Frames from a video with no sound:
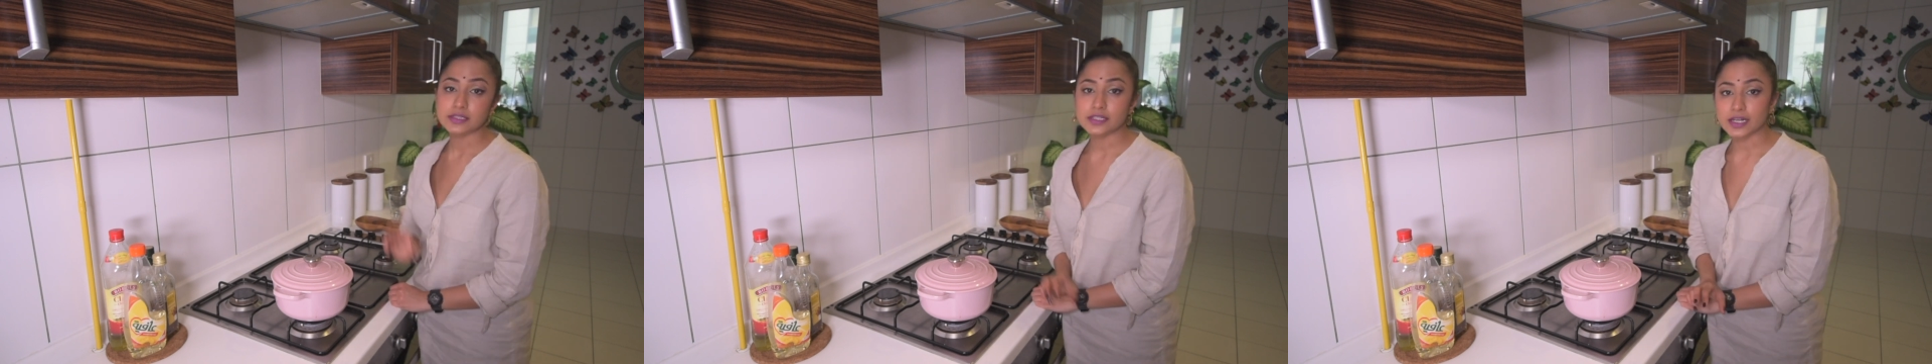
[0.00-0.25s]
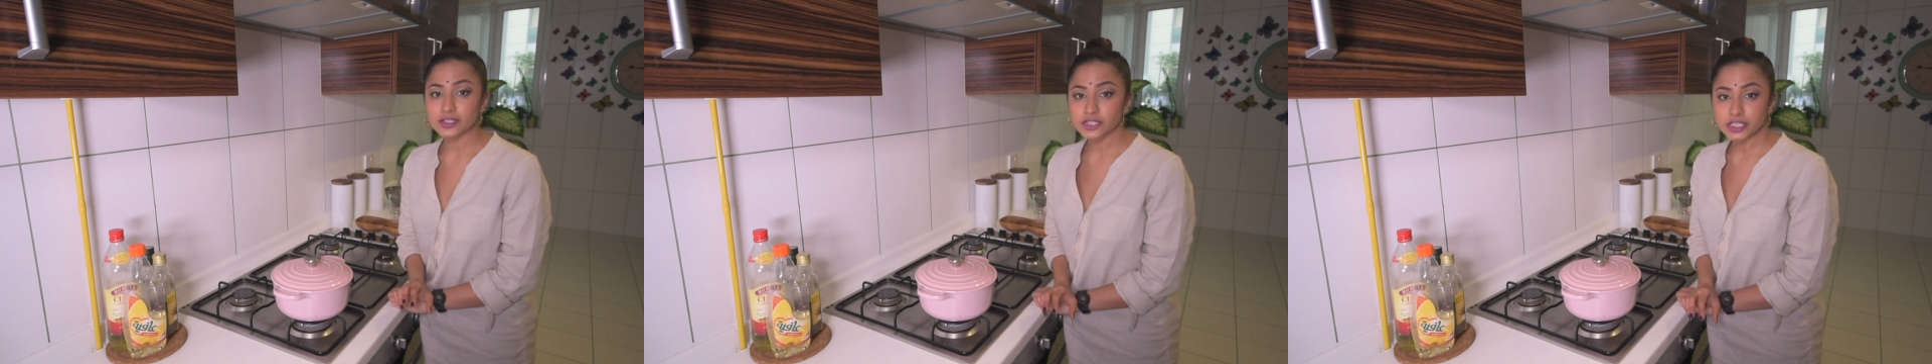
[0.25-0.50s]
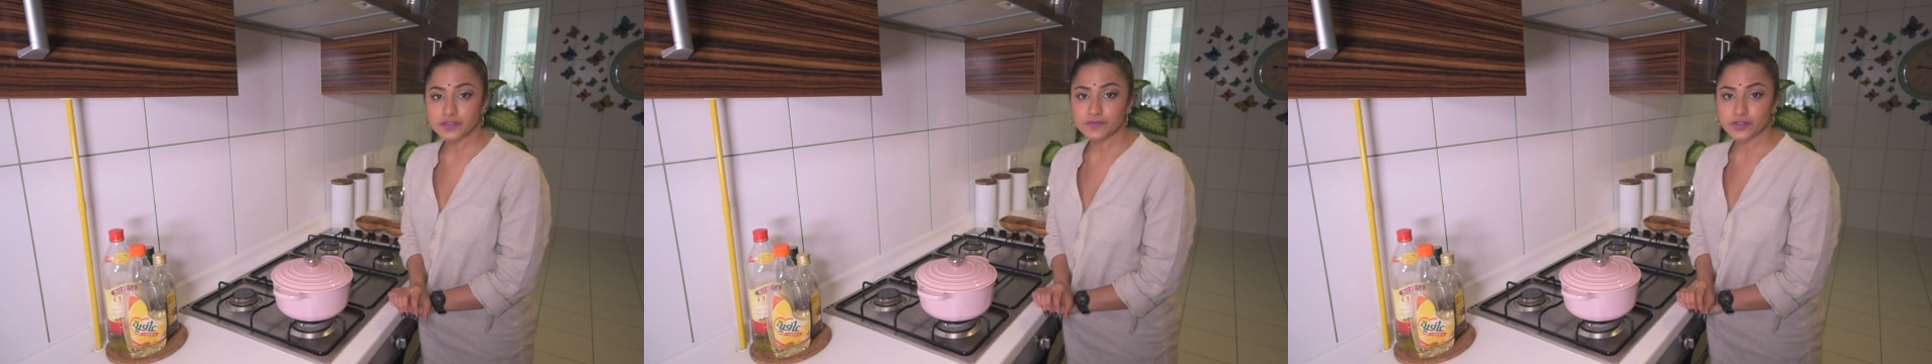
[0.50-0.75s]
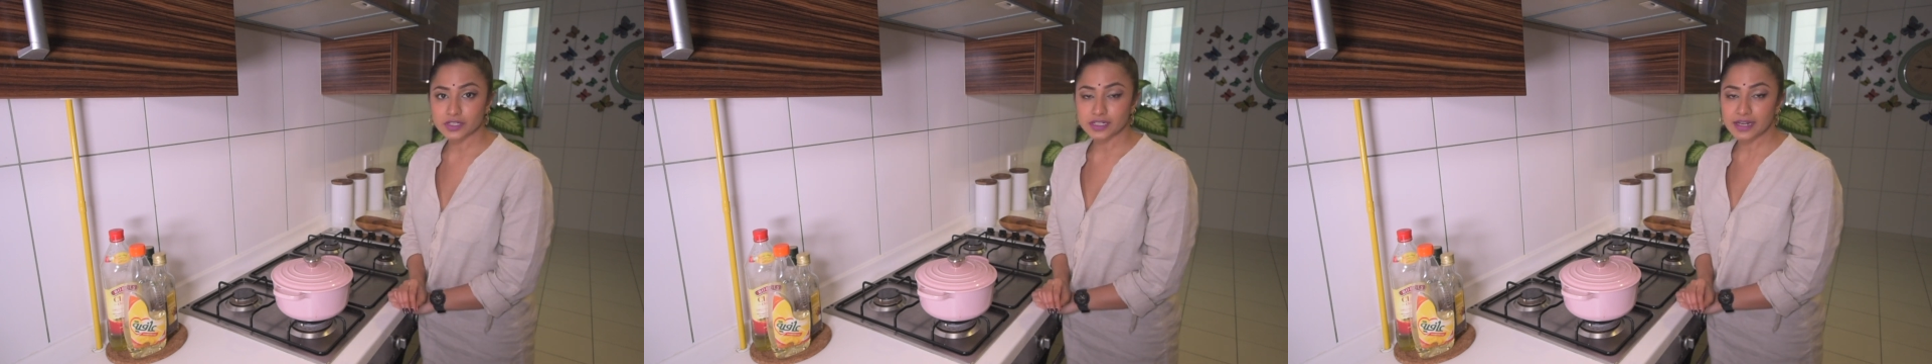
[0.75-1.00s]
touch it
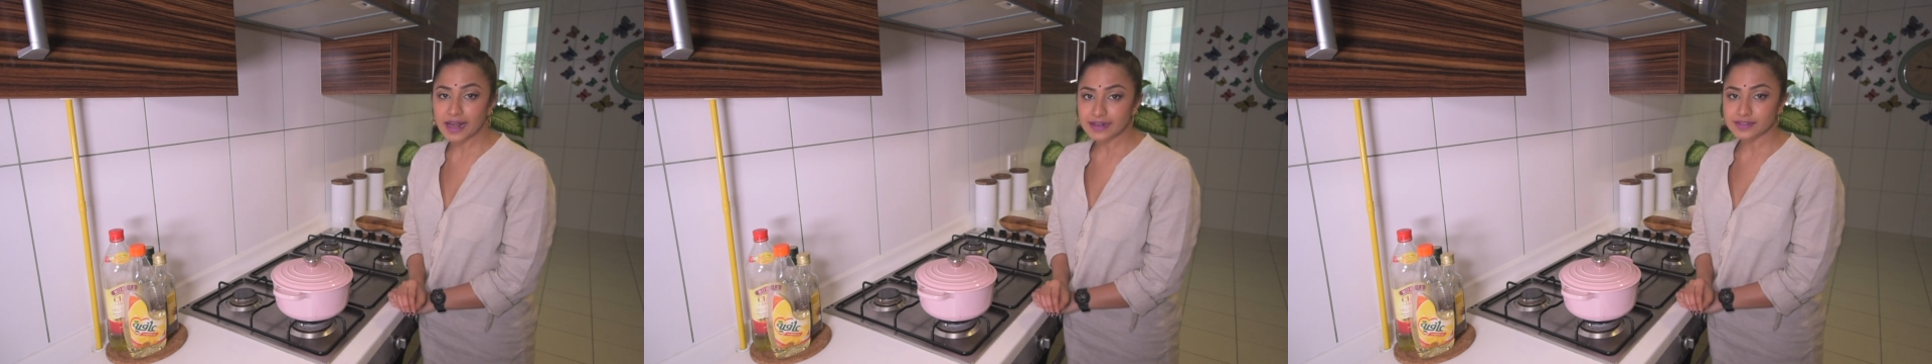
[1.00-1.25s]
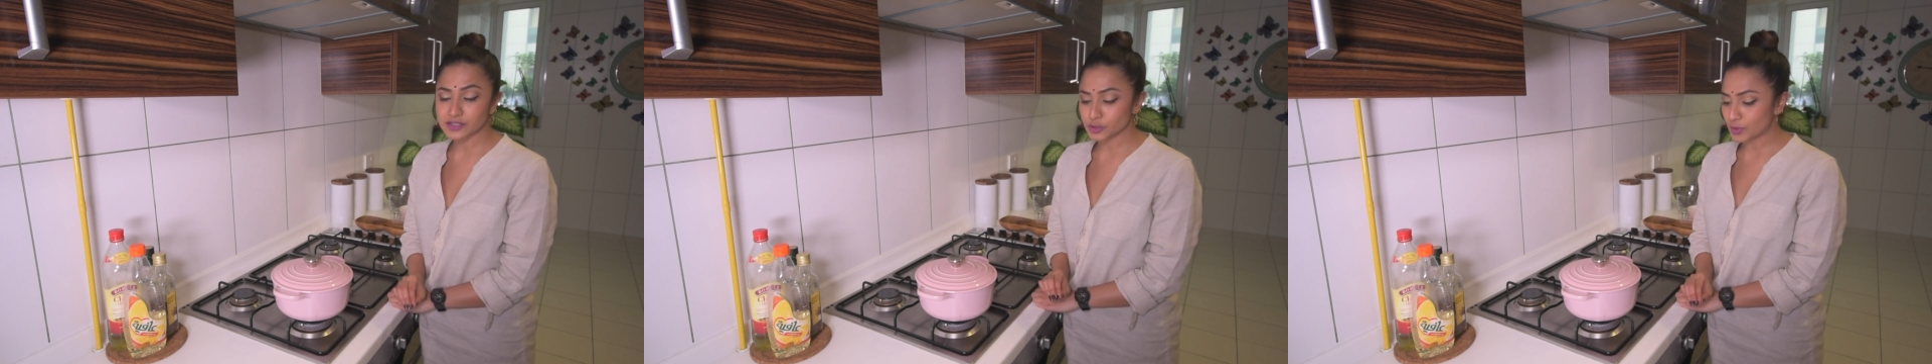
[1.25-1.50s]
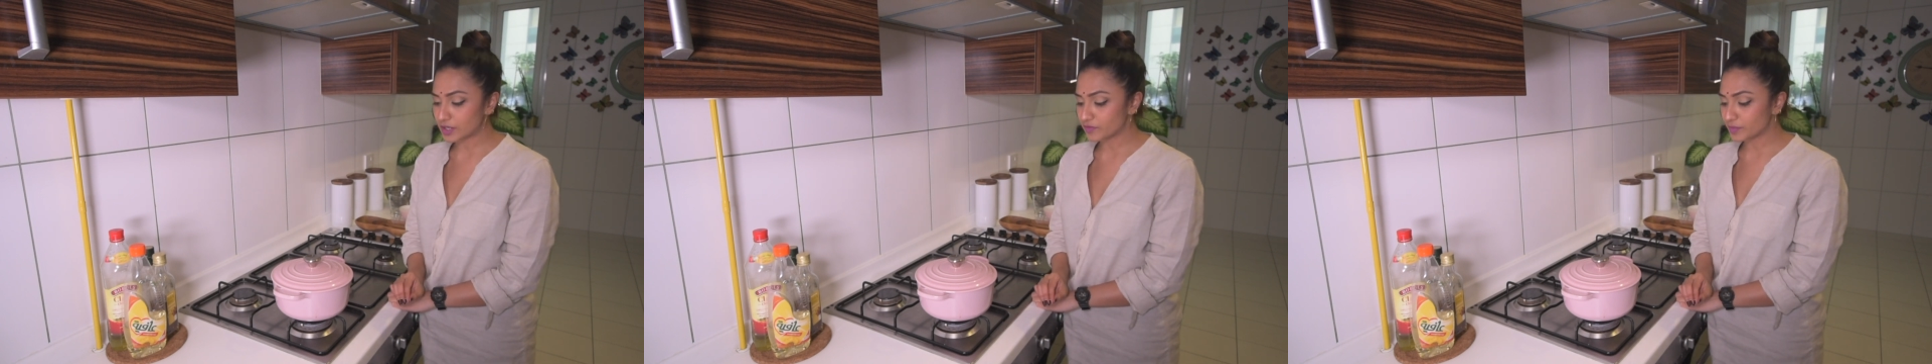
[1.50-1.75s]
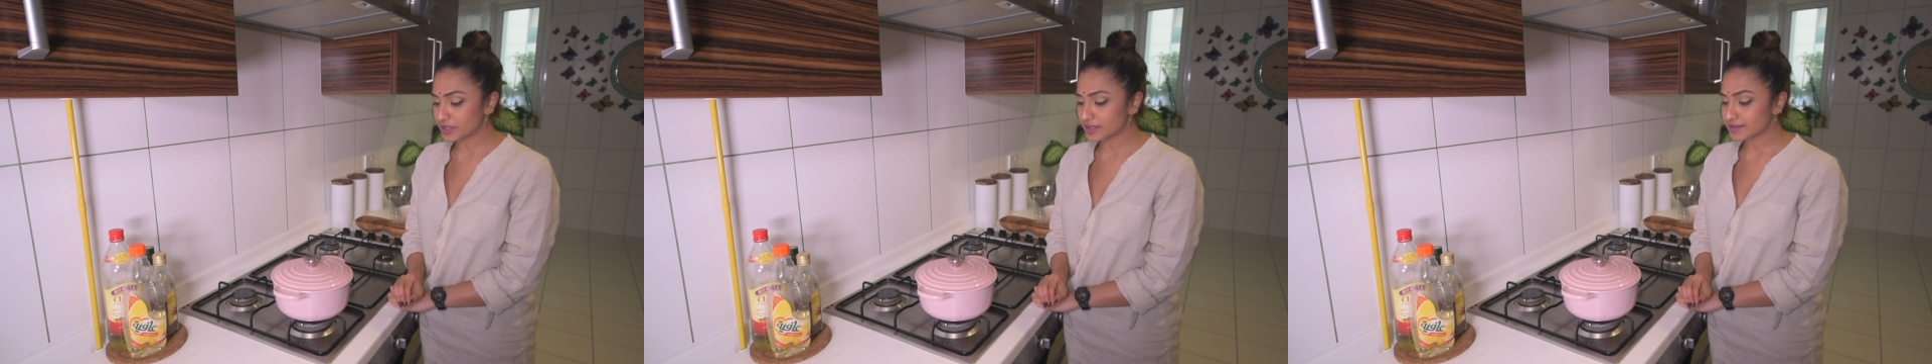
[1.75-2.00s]
for the next
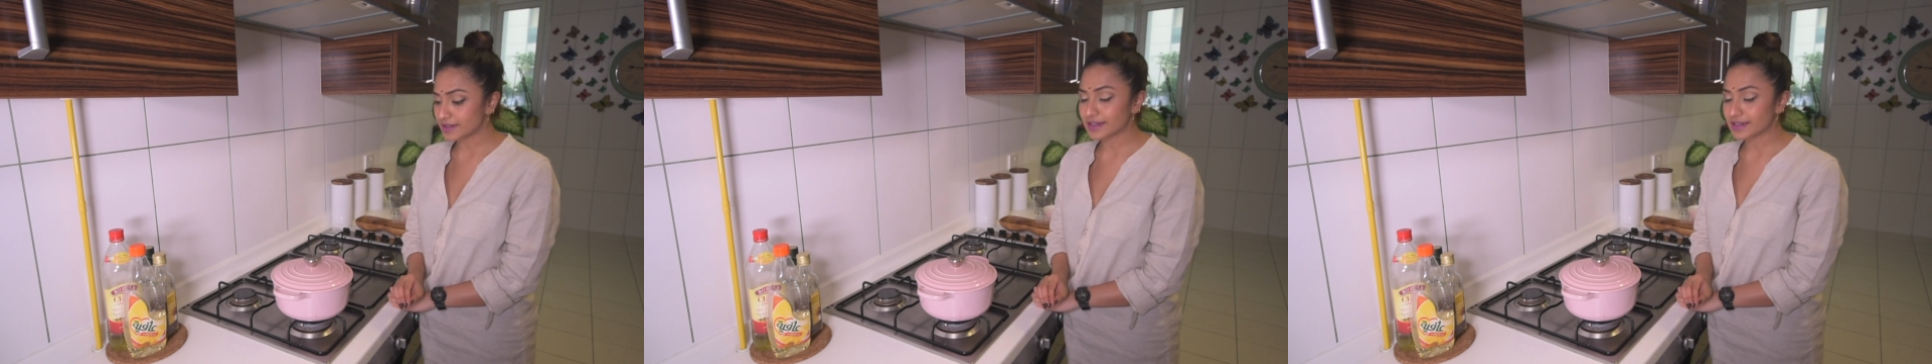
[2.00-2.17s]
12 minutes,